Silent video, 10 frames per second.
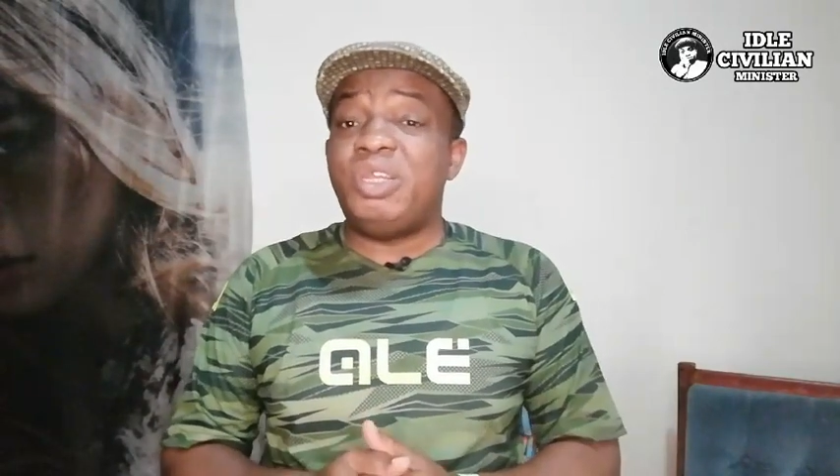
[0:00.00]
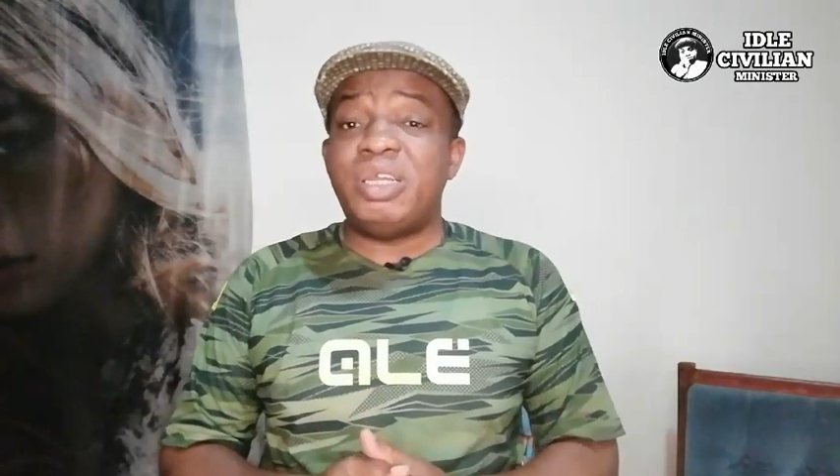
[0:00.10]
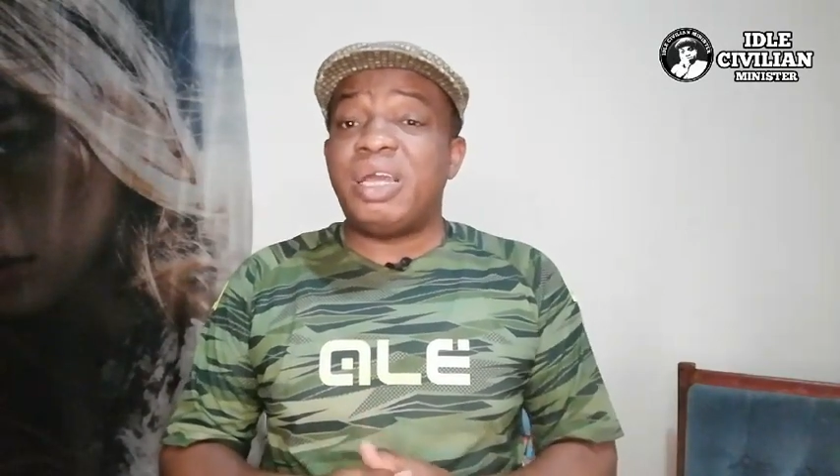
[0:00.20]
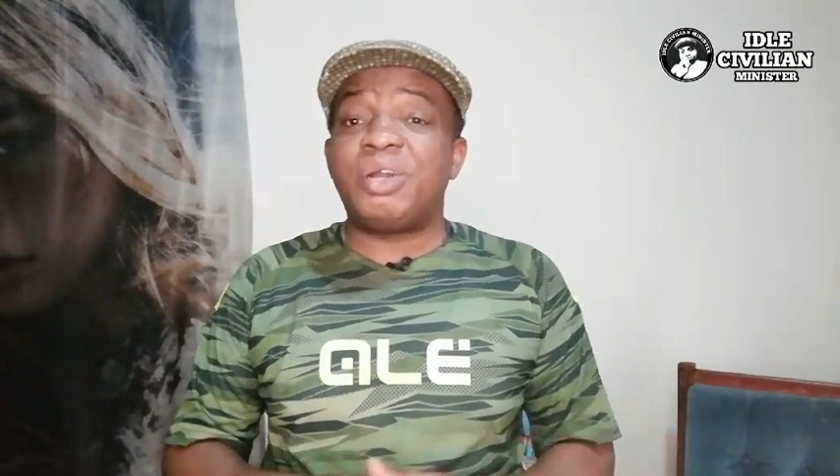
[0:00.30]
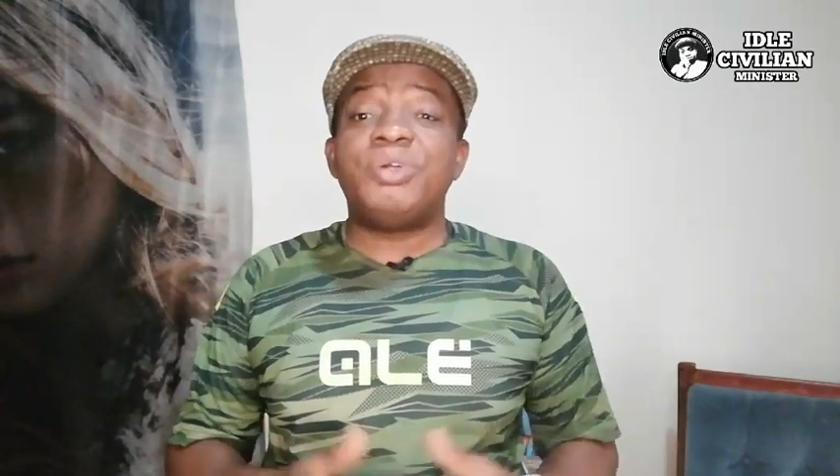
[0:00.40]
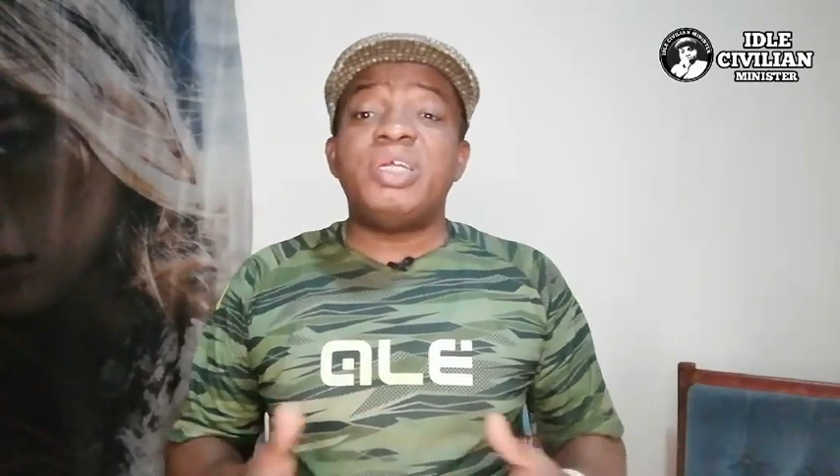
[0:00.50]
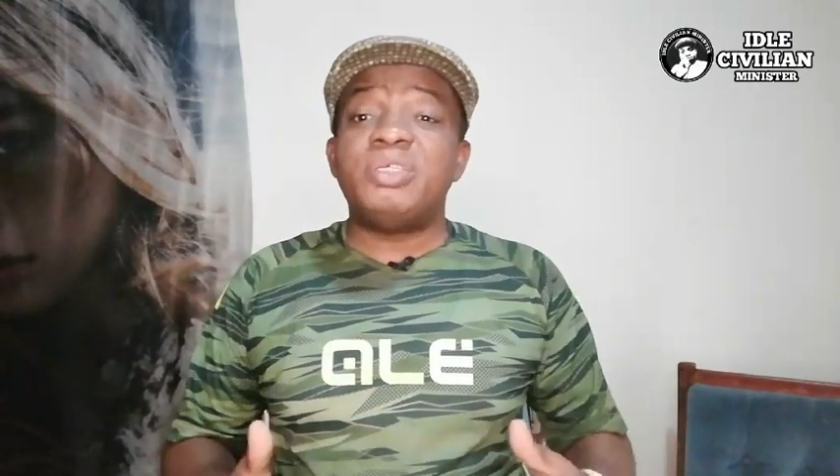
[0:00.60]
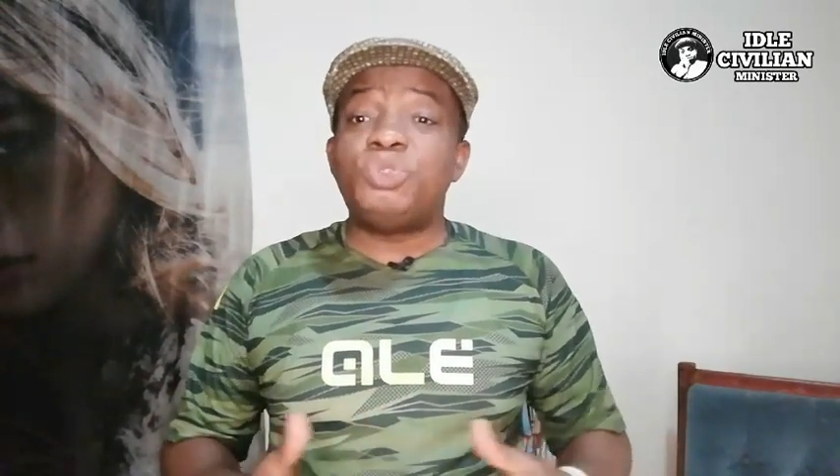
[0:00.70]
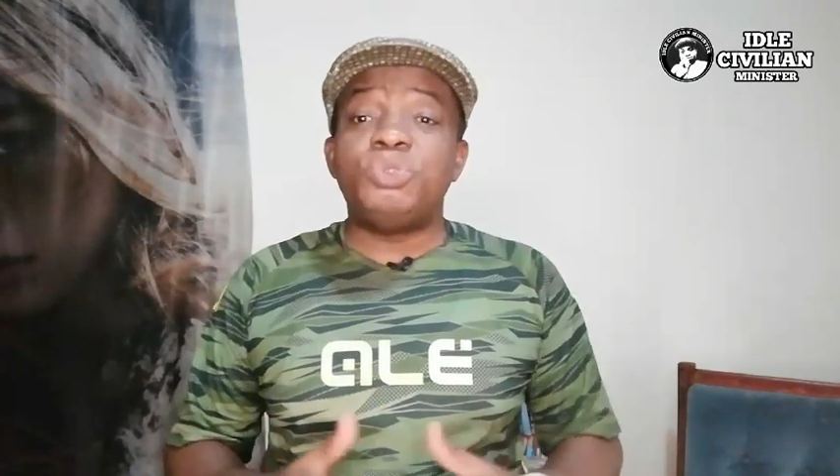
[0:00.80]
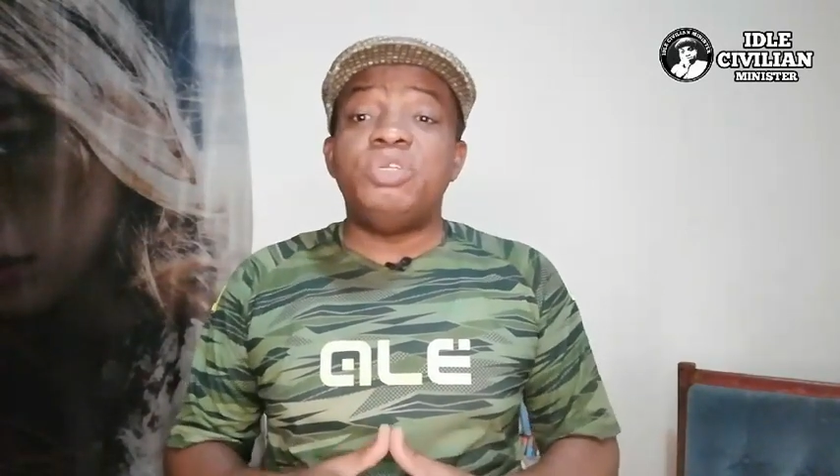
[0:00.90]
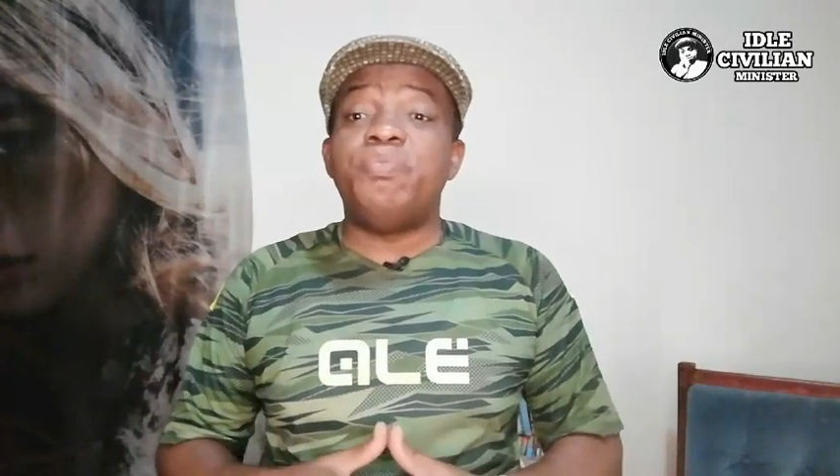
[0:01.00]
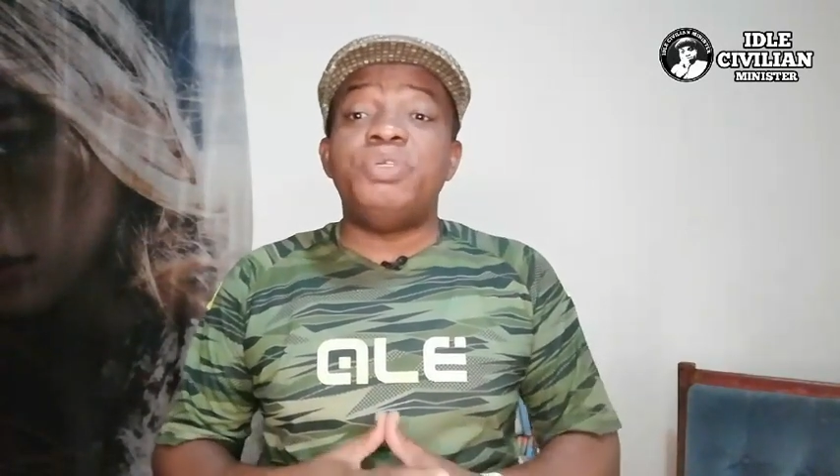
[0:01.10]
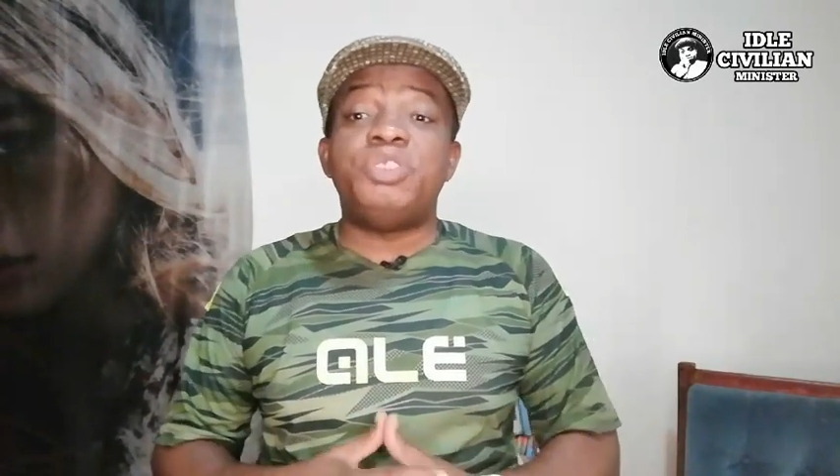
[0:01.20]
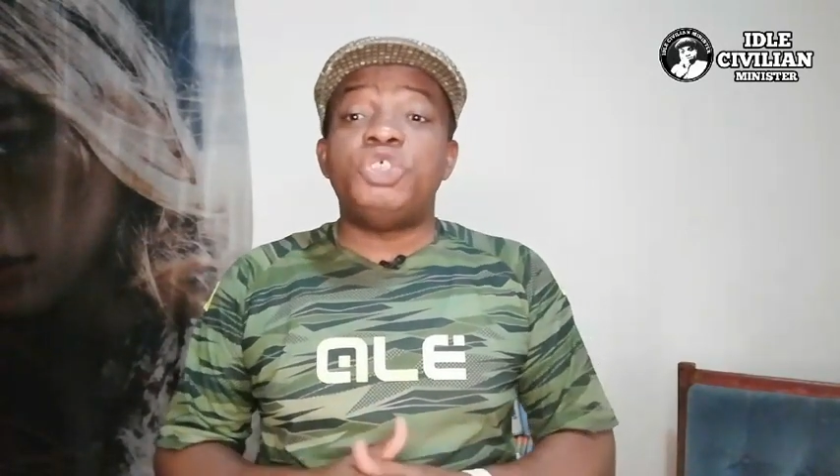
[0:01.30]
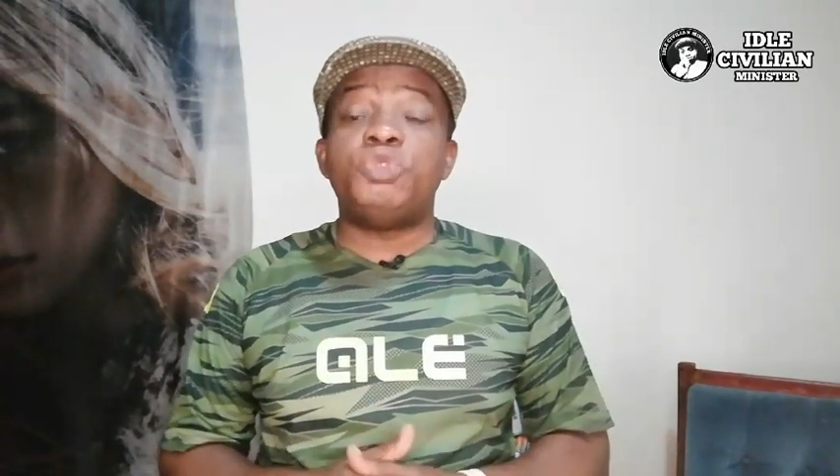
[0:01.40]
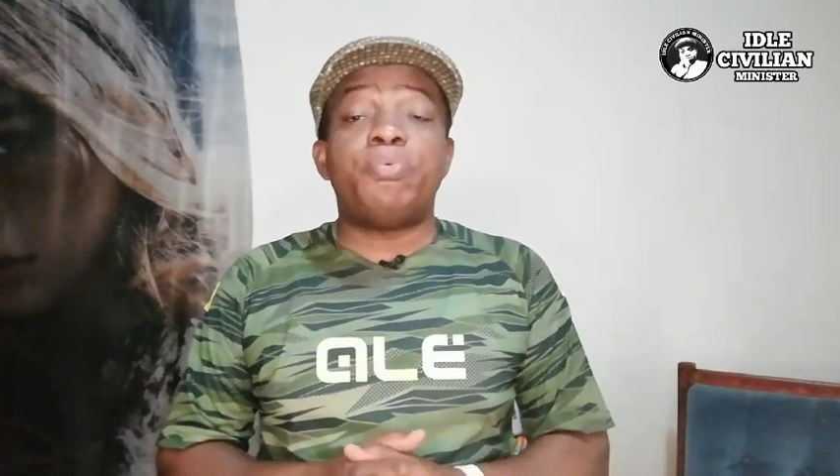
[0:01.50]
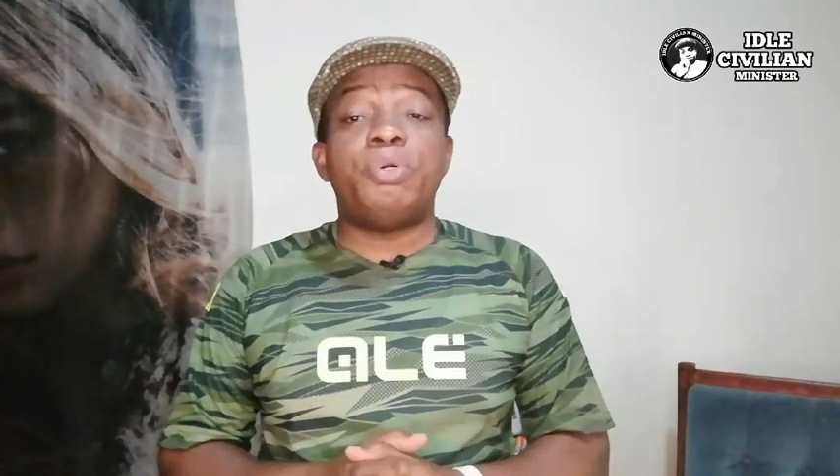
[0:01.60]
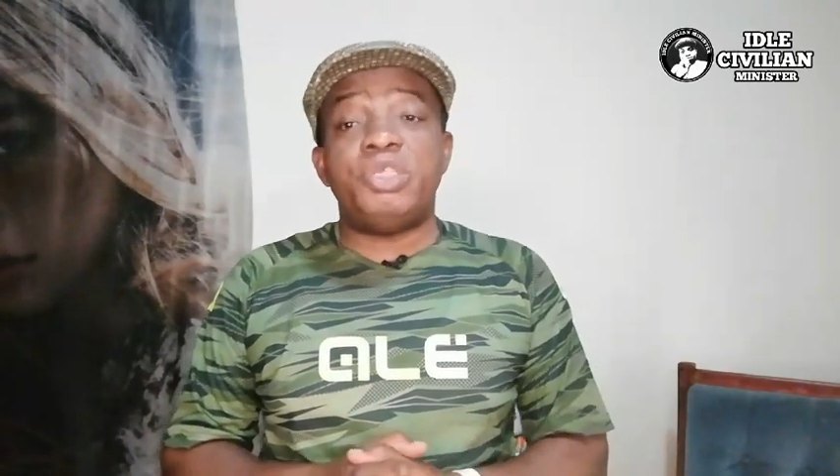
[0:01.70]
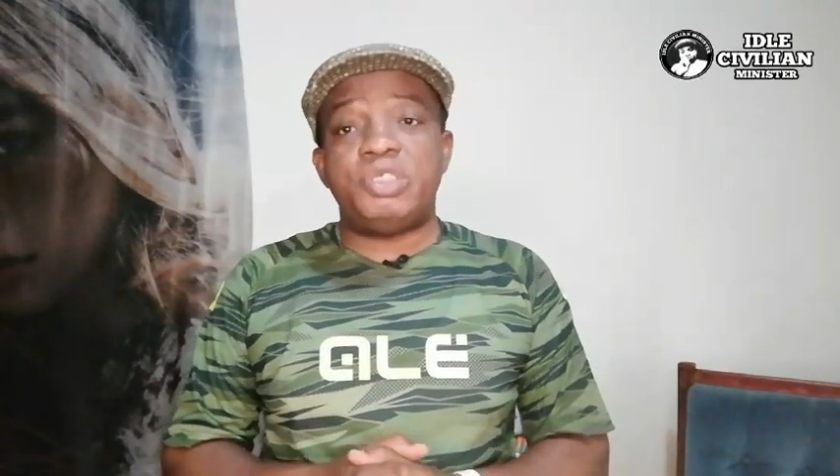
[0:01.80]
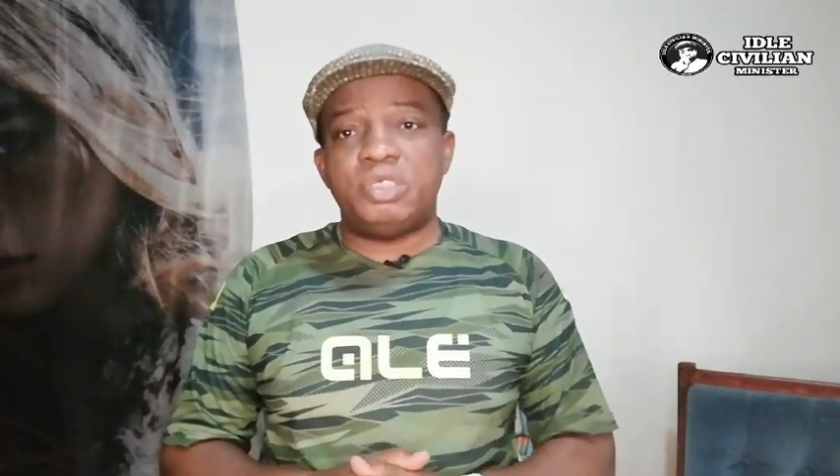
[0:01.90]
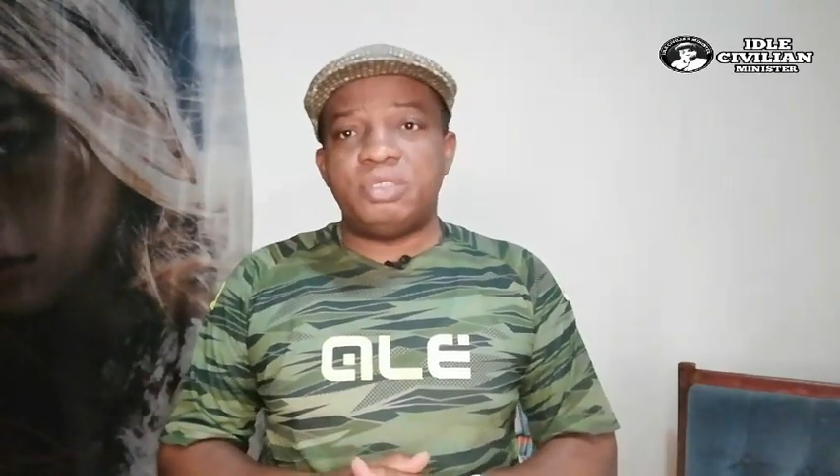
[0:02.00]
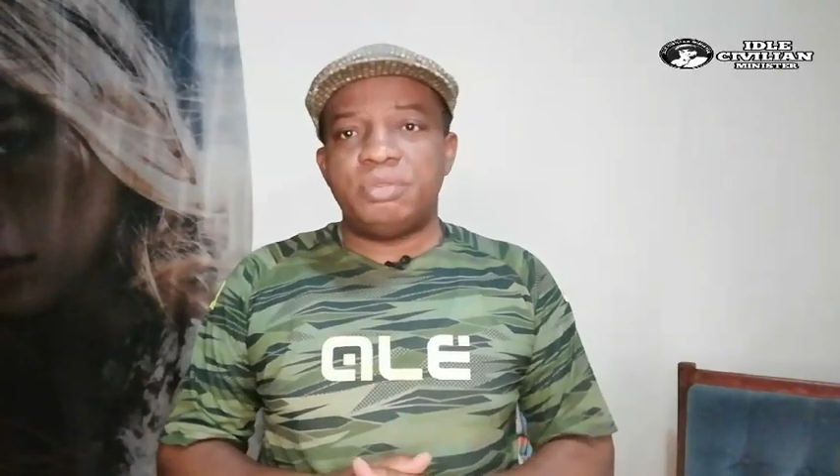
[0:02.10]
in accordance to the British policy